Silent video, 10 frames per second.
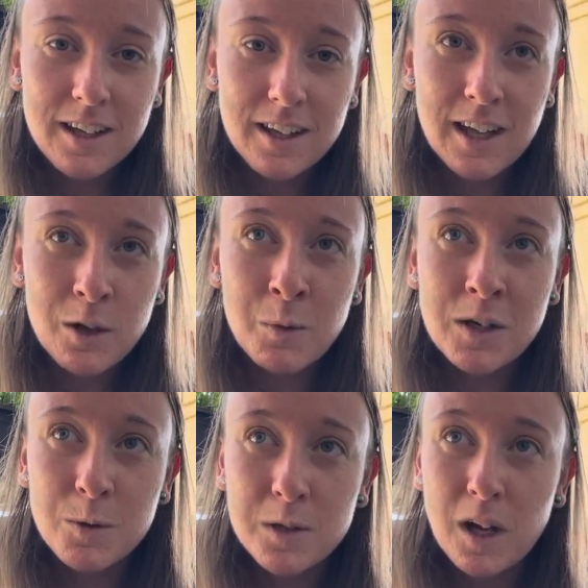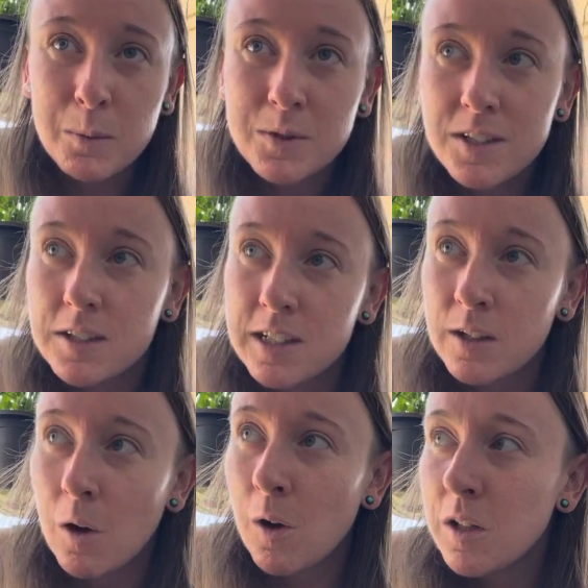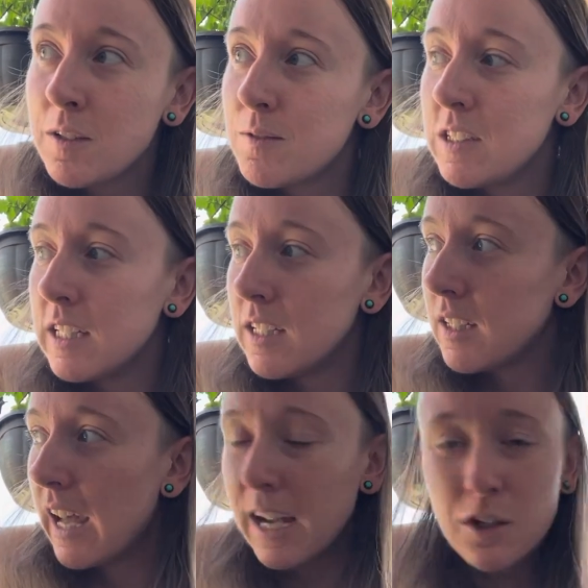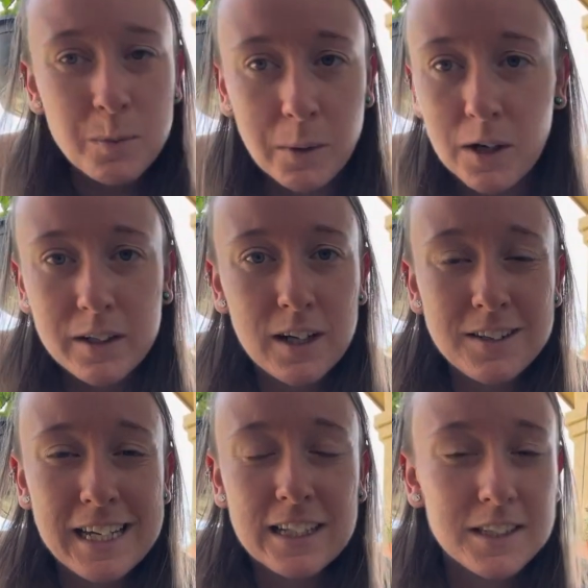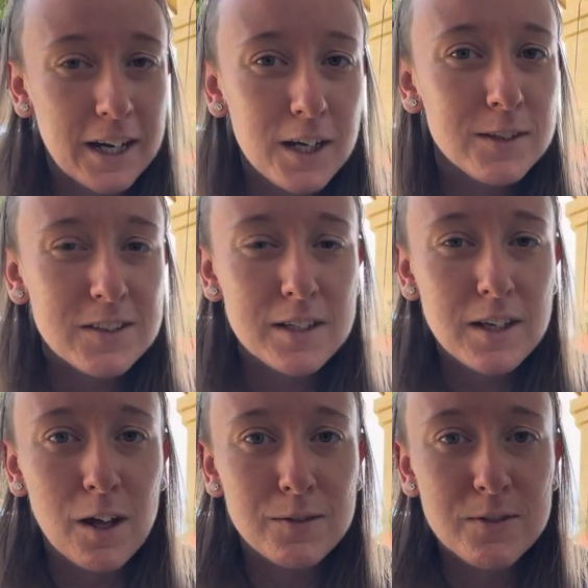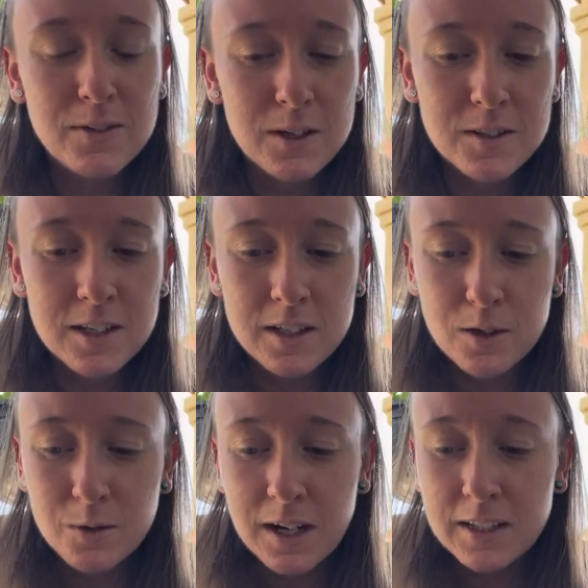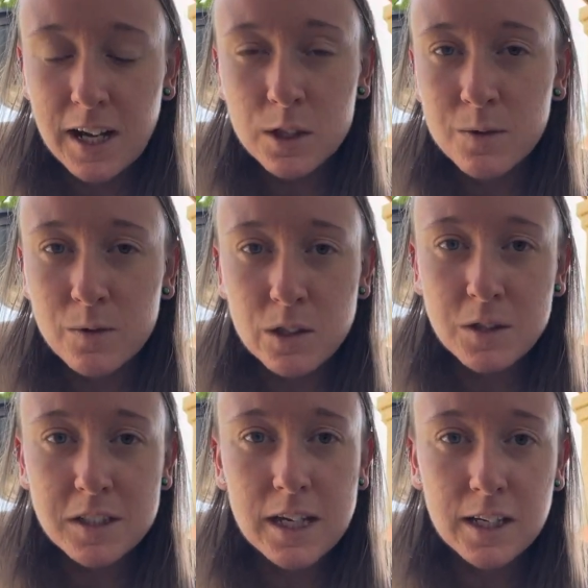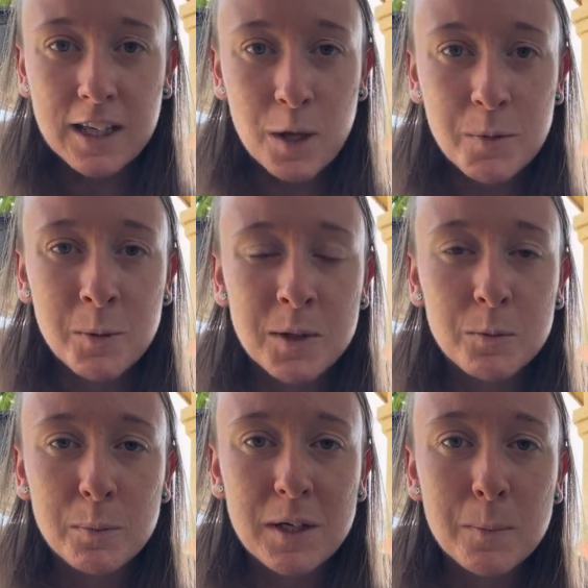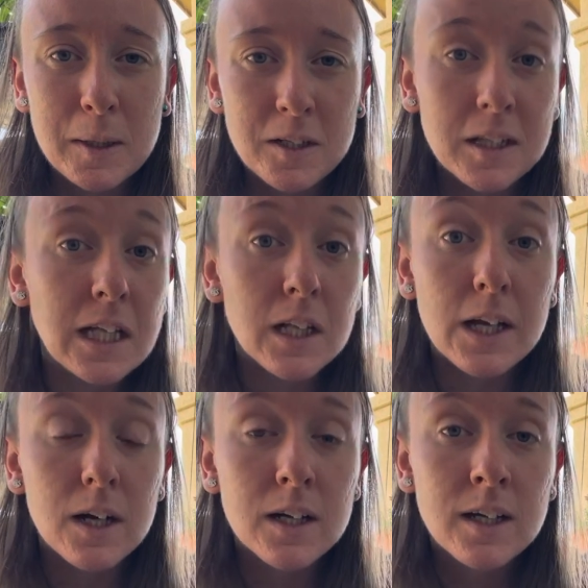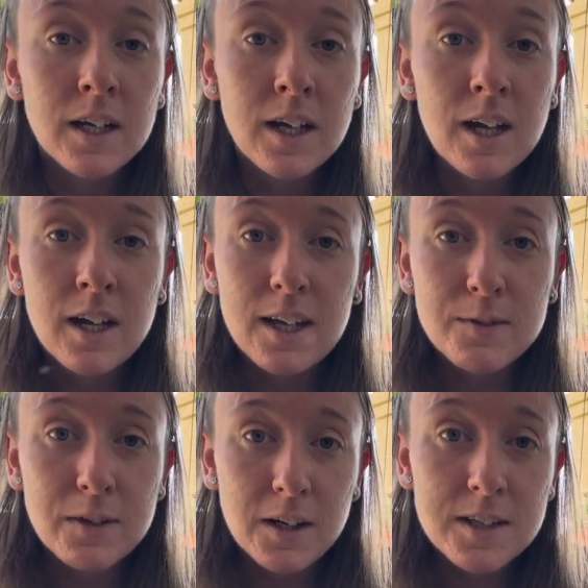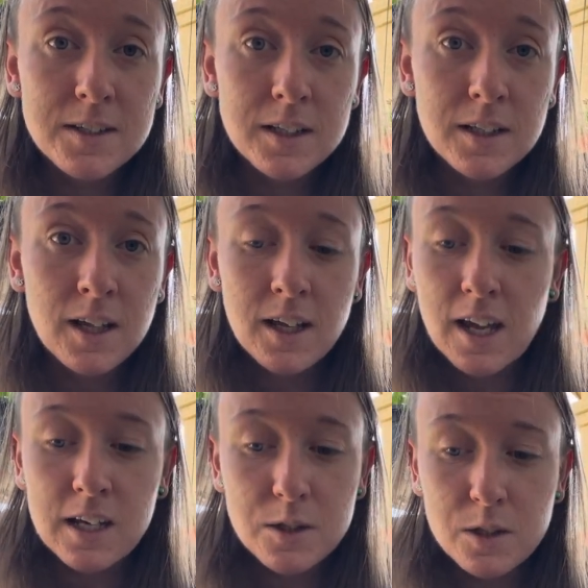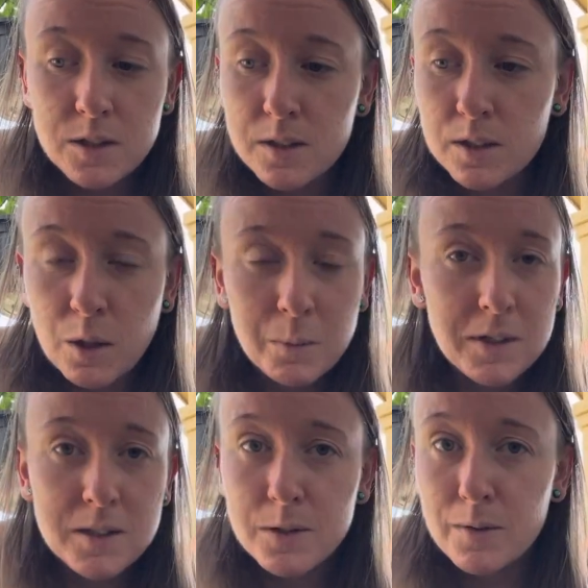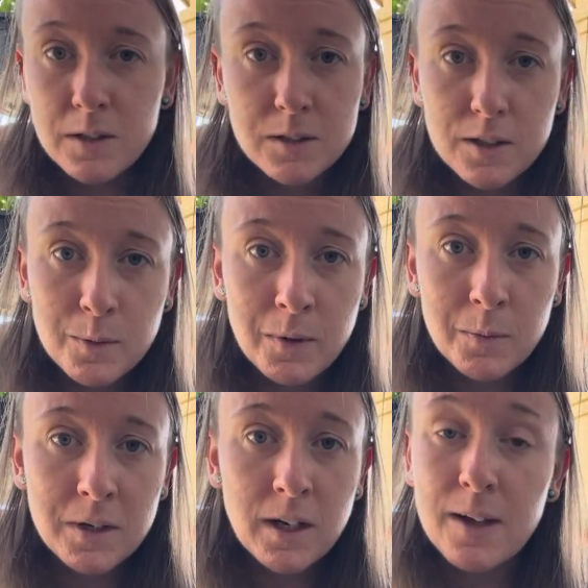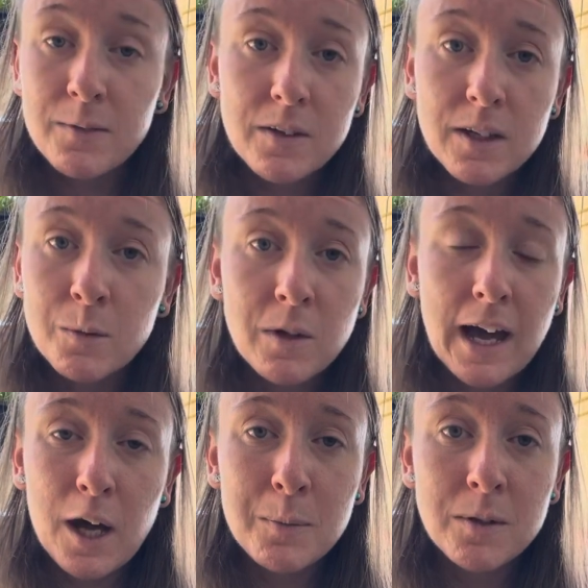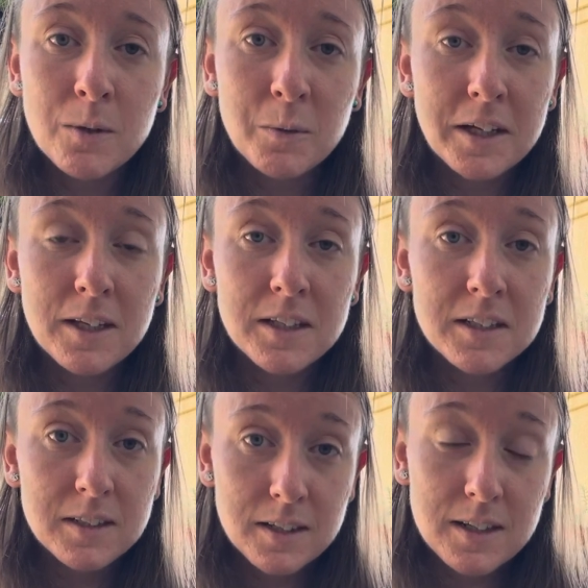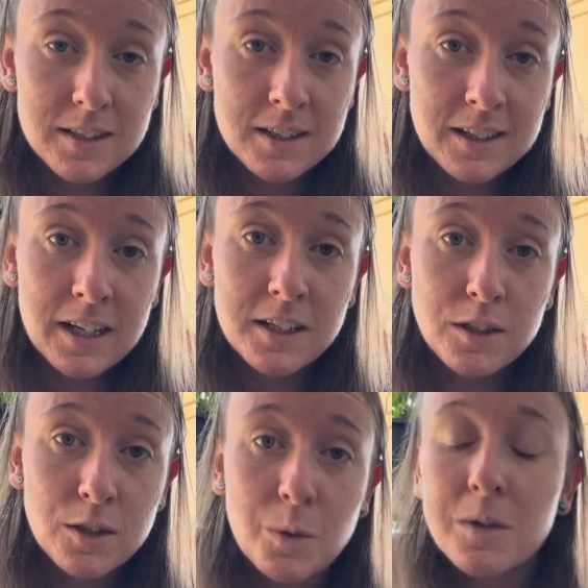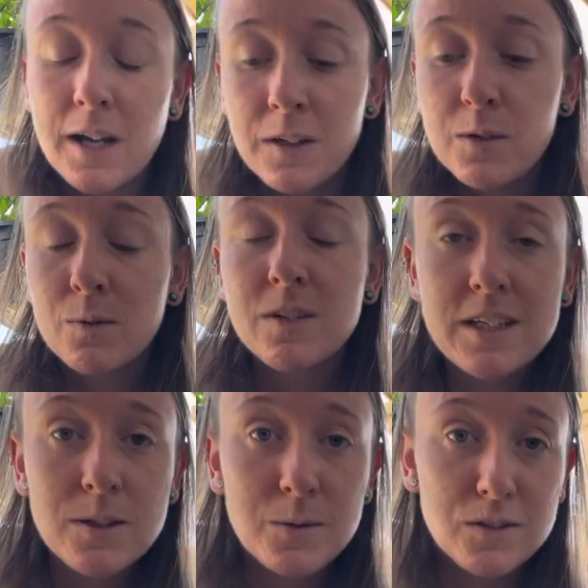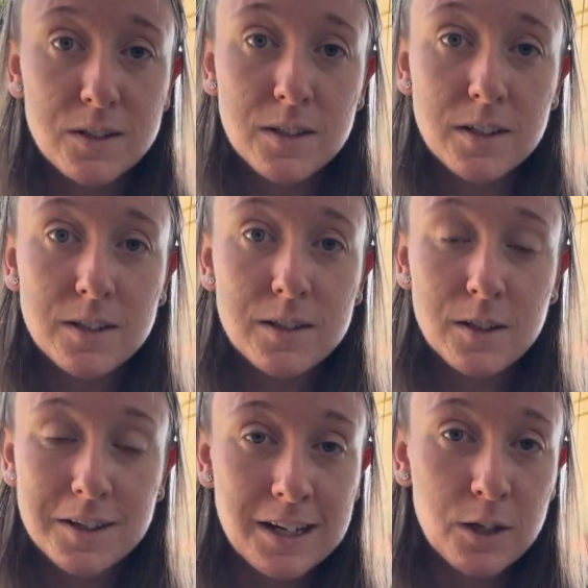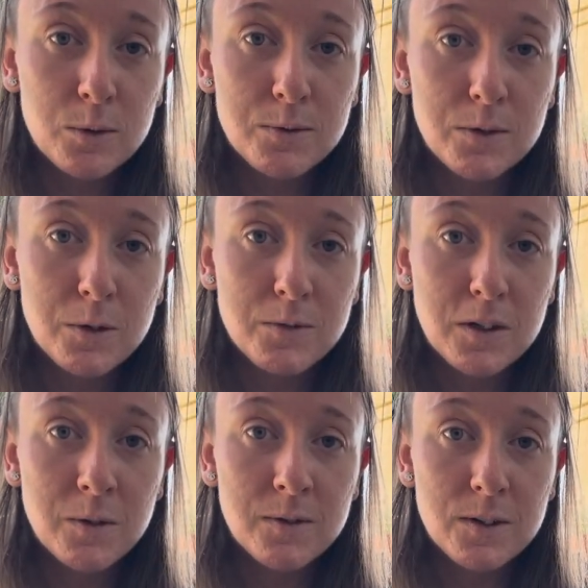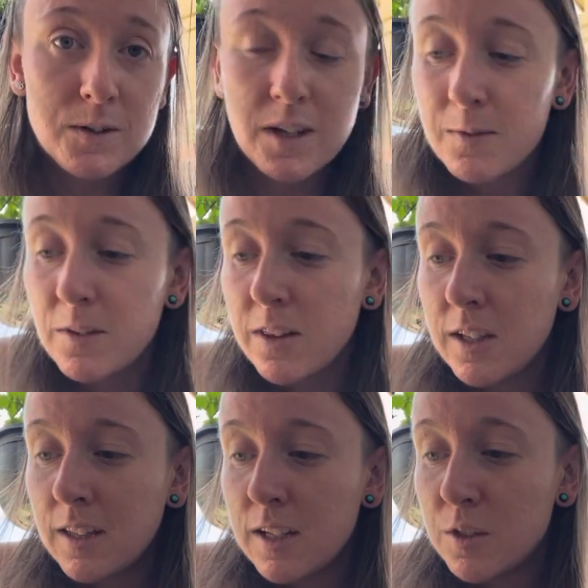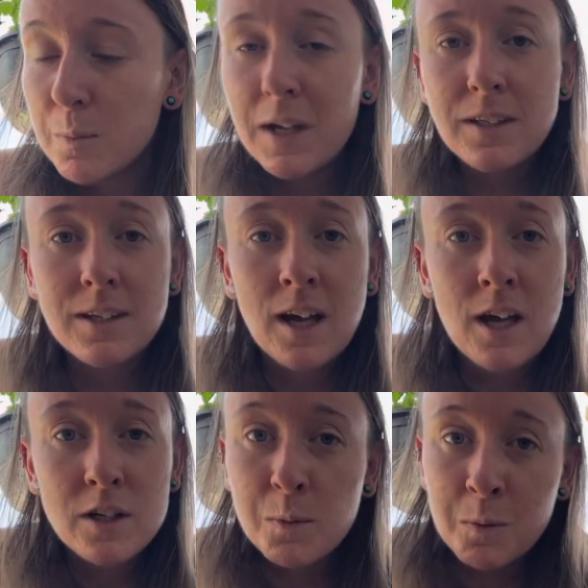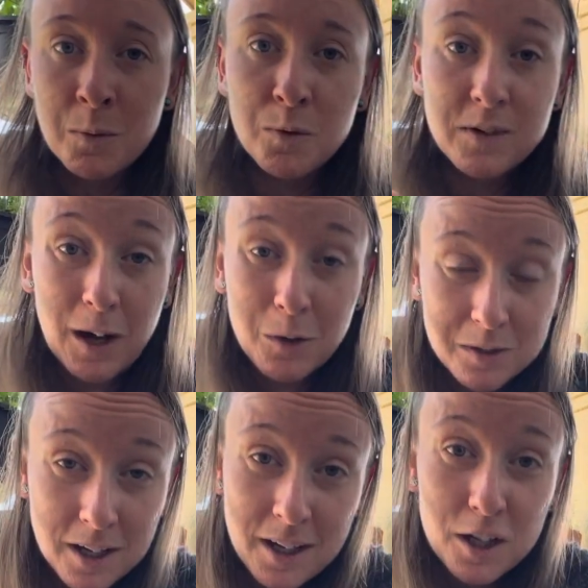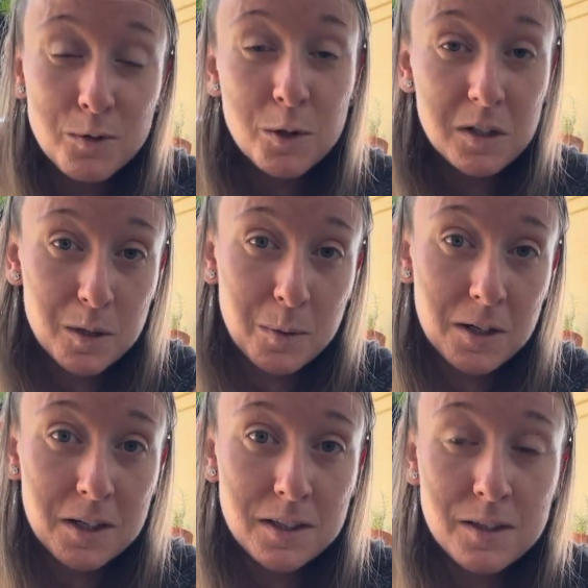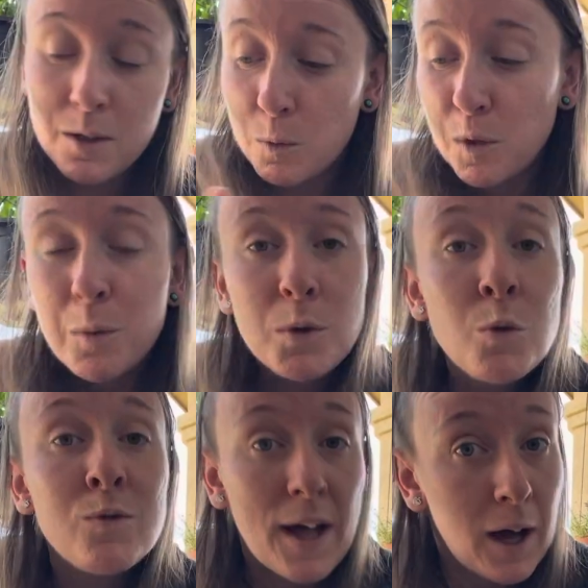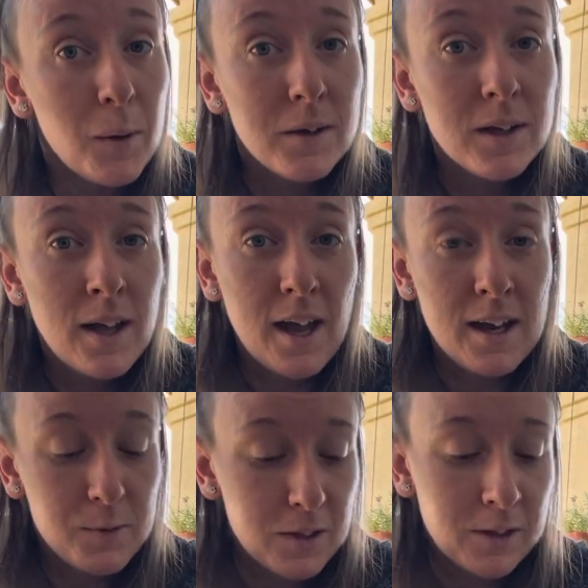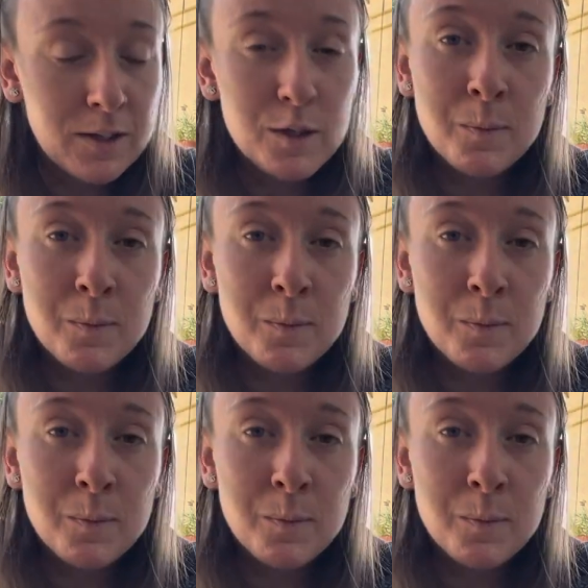And when you stop resisting, all of the action part kind of takes care of itself. If there is a direct action for you to take in that moment, it will be abundantly clear. If there isn't, and it's just complete surrender to the moment, everything will happen the way that it is intended to. Now you've released resistance to the natural flow of the universe. Everything that is meant to be moved out of your experience will move out, and everything that's